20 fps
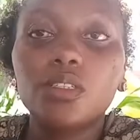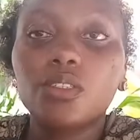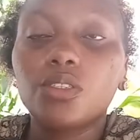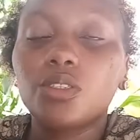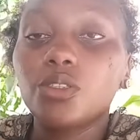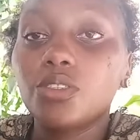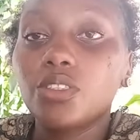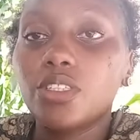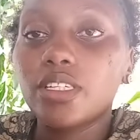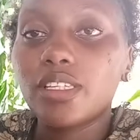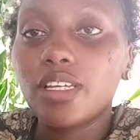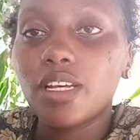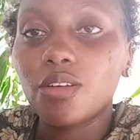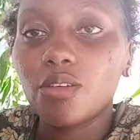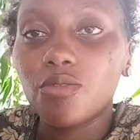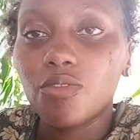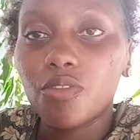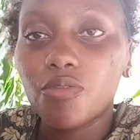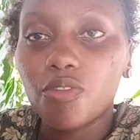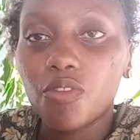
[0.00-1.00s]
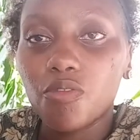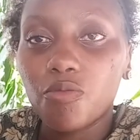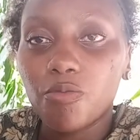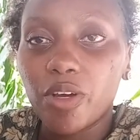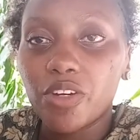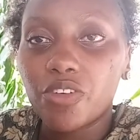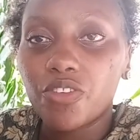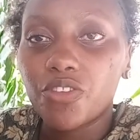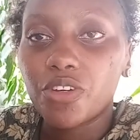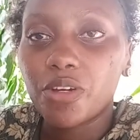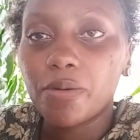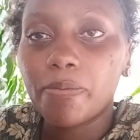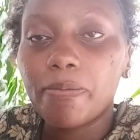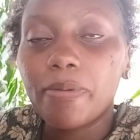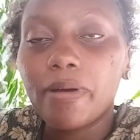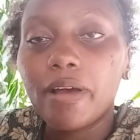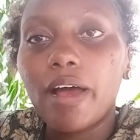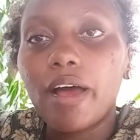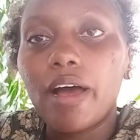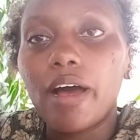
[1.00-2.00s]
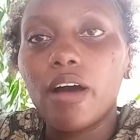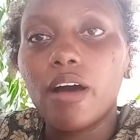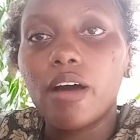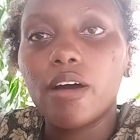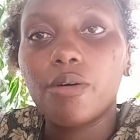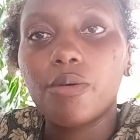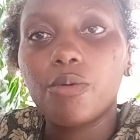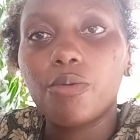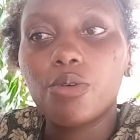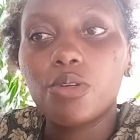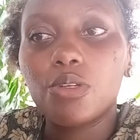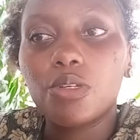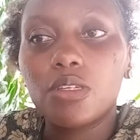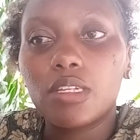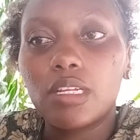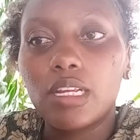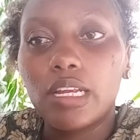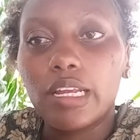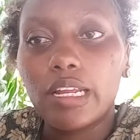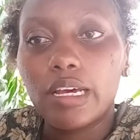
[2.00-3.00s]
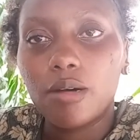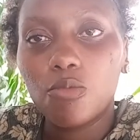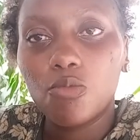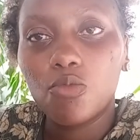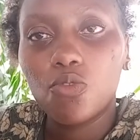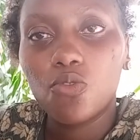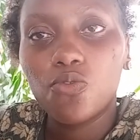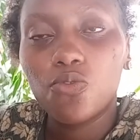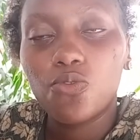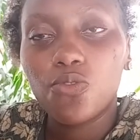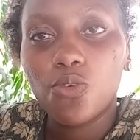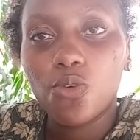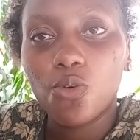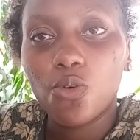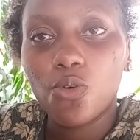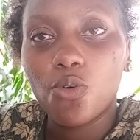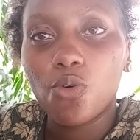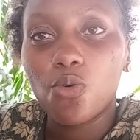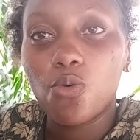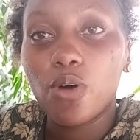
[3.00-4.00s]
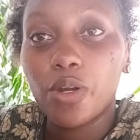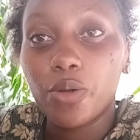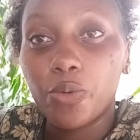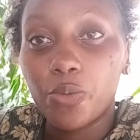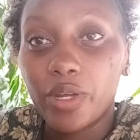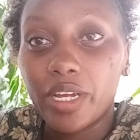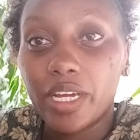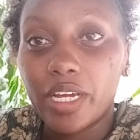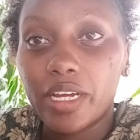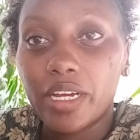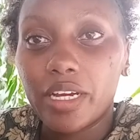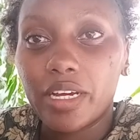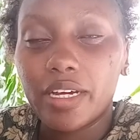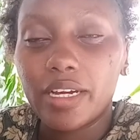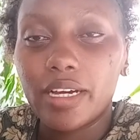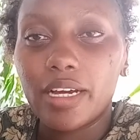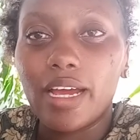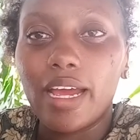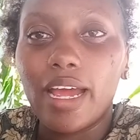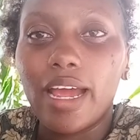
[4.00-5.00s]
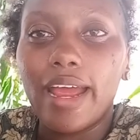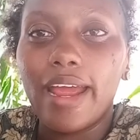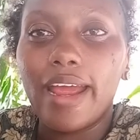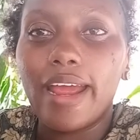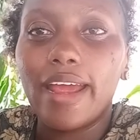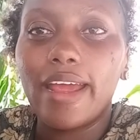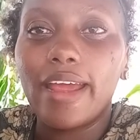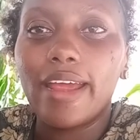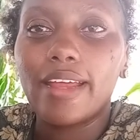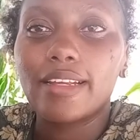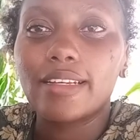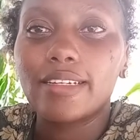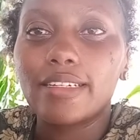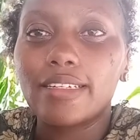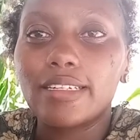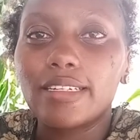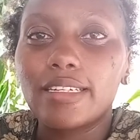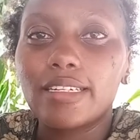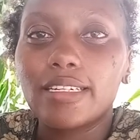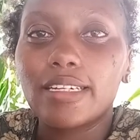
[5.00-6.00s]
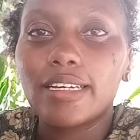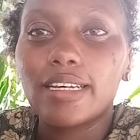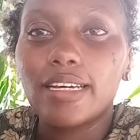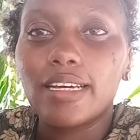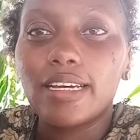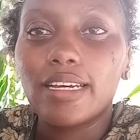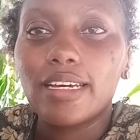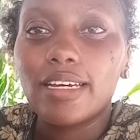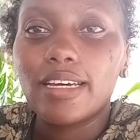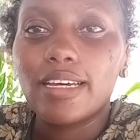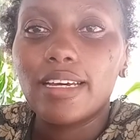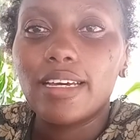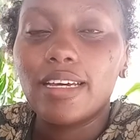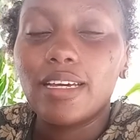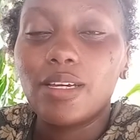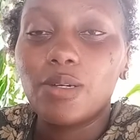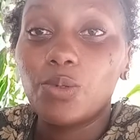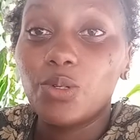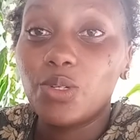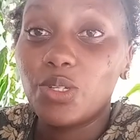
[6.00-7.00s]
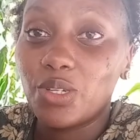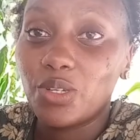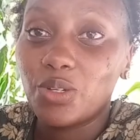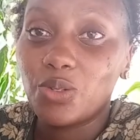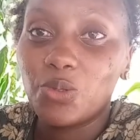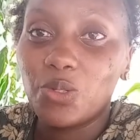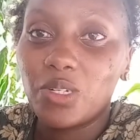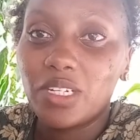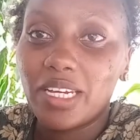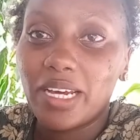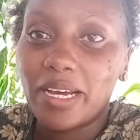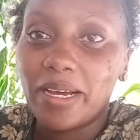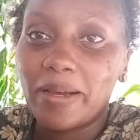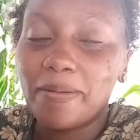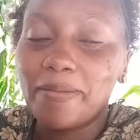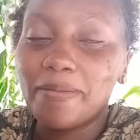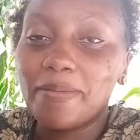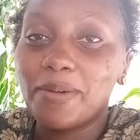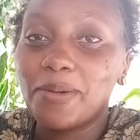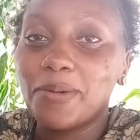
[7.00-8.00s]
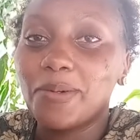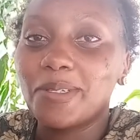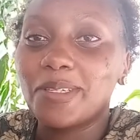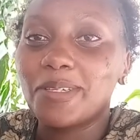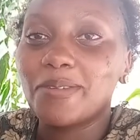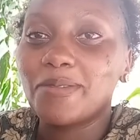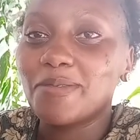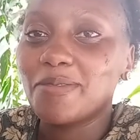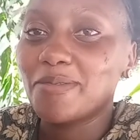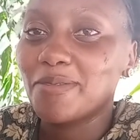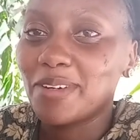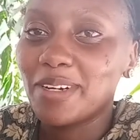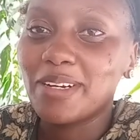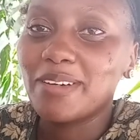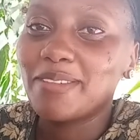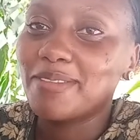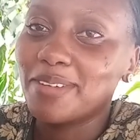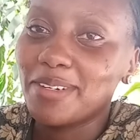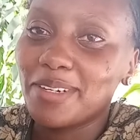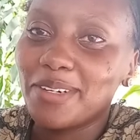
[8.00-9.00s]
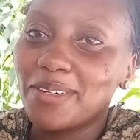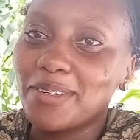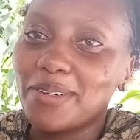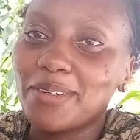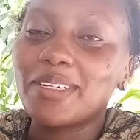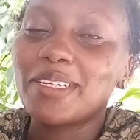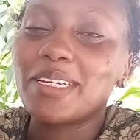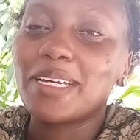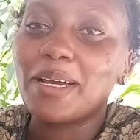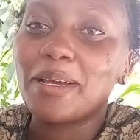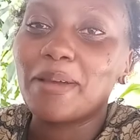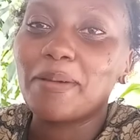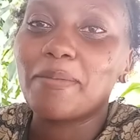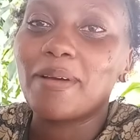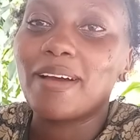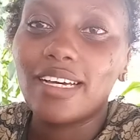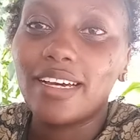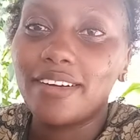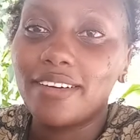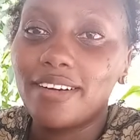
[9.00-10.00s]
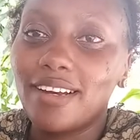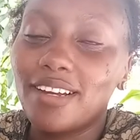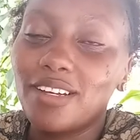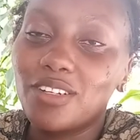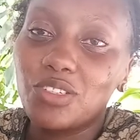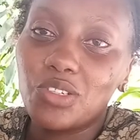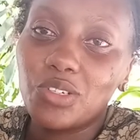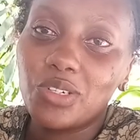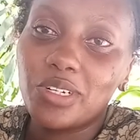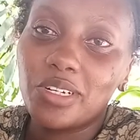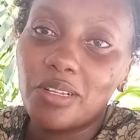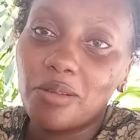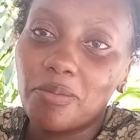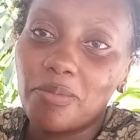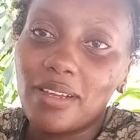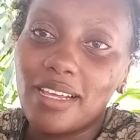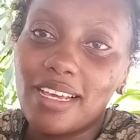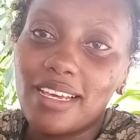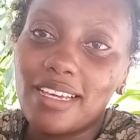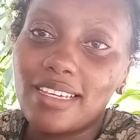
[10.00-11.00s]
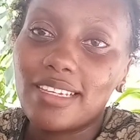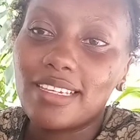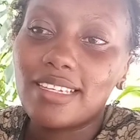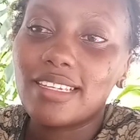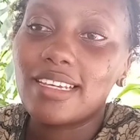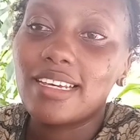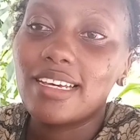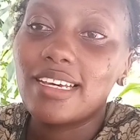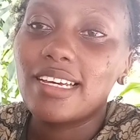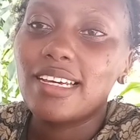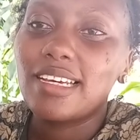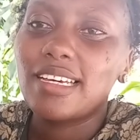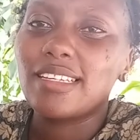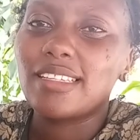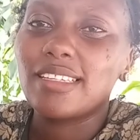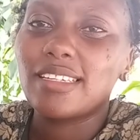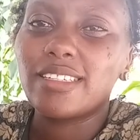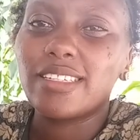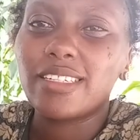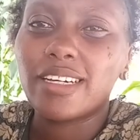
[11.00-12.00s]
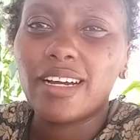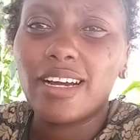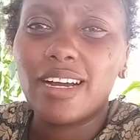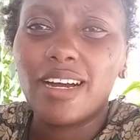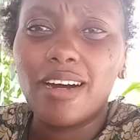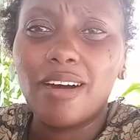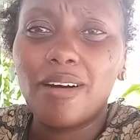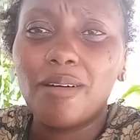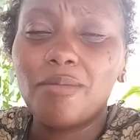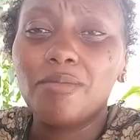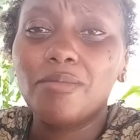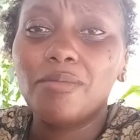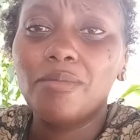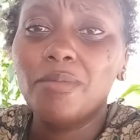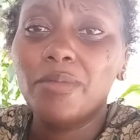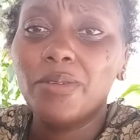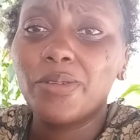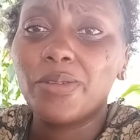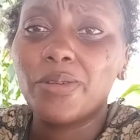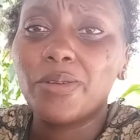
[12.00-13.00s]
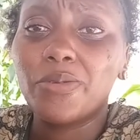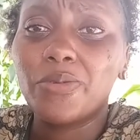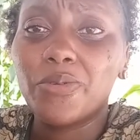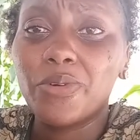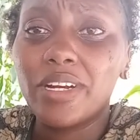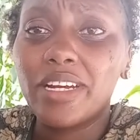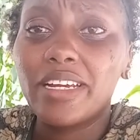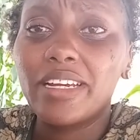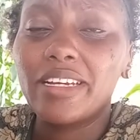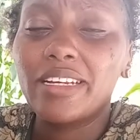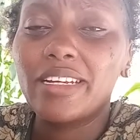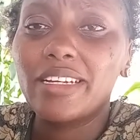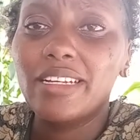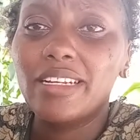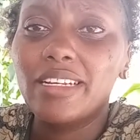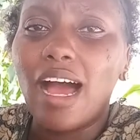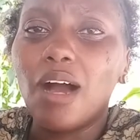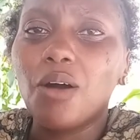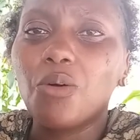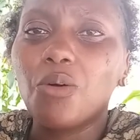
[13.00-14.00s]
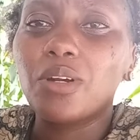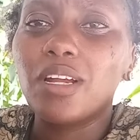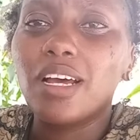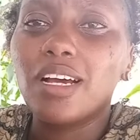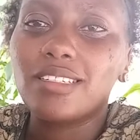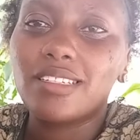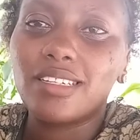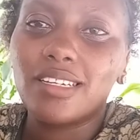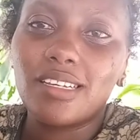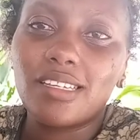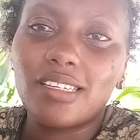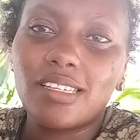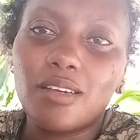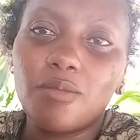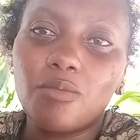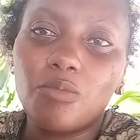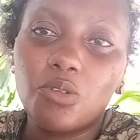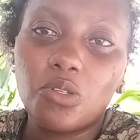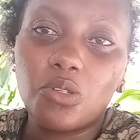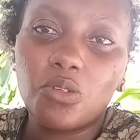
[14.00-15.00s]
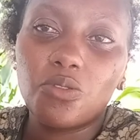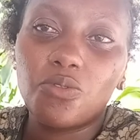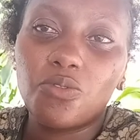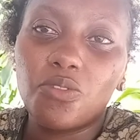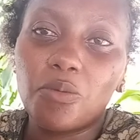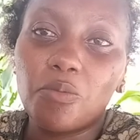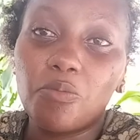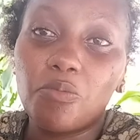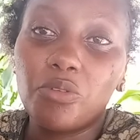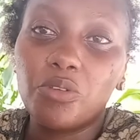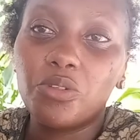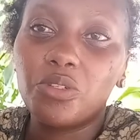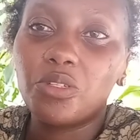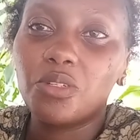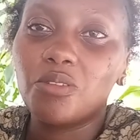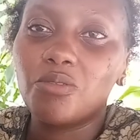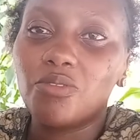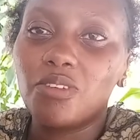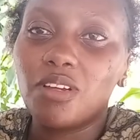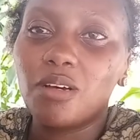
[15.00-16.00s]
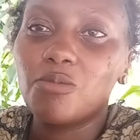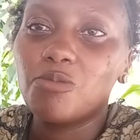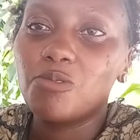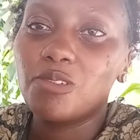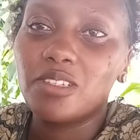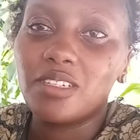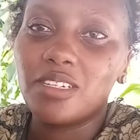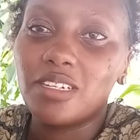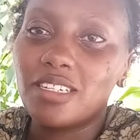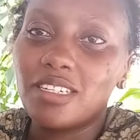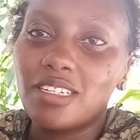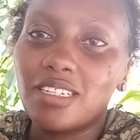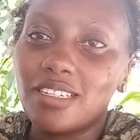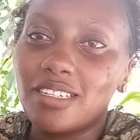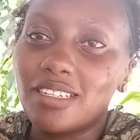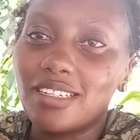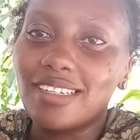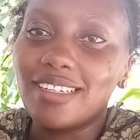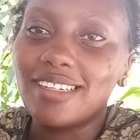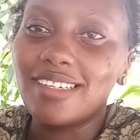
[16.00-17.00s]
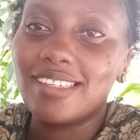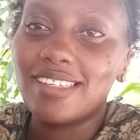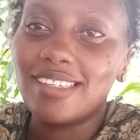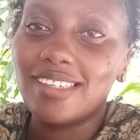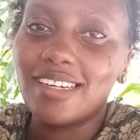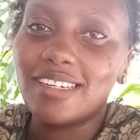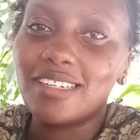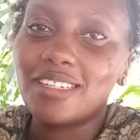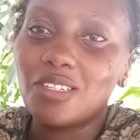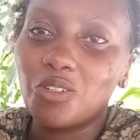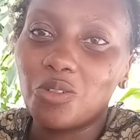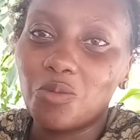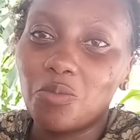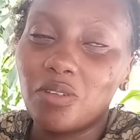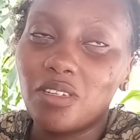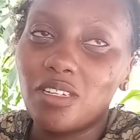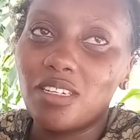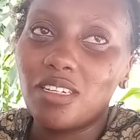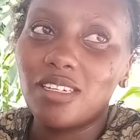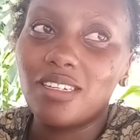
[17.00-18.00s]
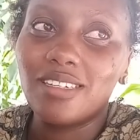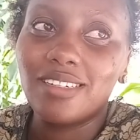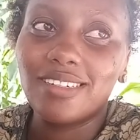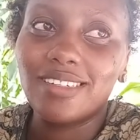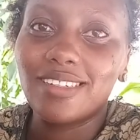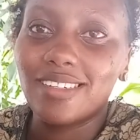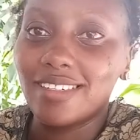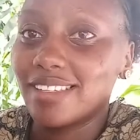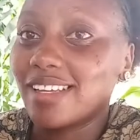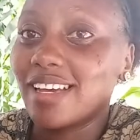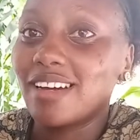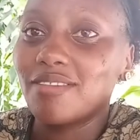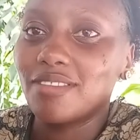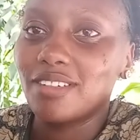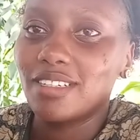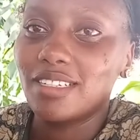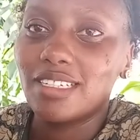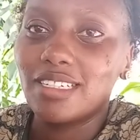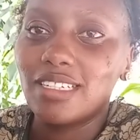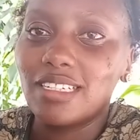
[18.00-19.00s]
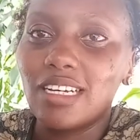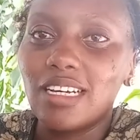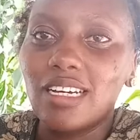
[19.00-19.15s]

so just an overview of my trip i was in lamu for one week and it was a good time it was a very very good time i really enjoyed the place it's such a calm, serene. I actually say most of the beauty of Lamu is yet, is yet to be discovered.